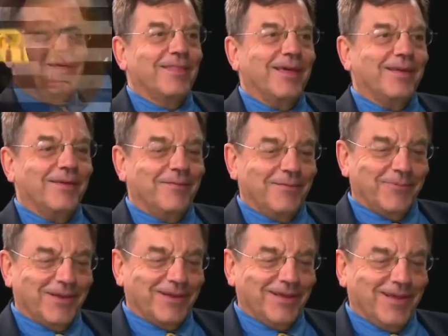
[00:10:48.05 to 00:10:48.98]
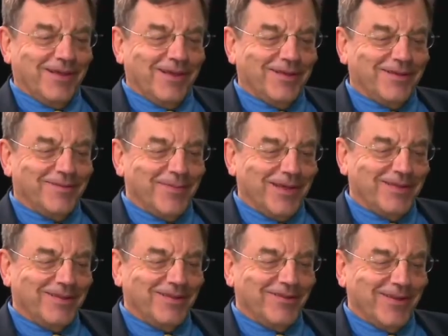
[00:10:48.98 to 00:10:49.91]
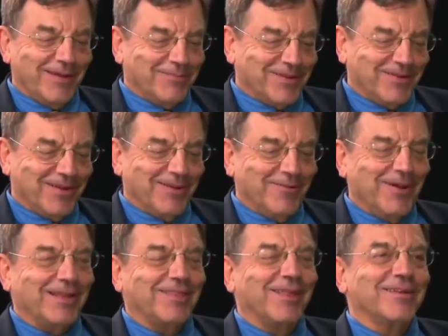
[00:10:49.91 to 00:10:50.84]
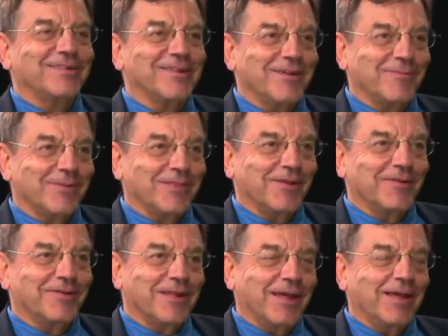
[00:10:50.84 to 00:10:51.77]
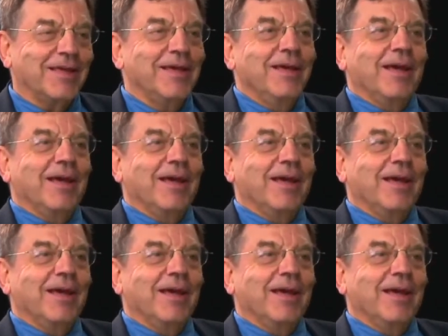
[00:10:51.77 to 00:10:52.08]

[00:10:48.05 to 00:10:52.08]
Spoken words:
It's amazing. You're absolutely right. That's just what they're saying.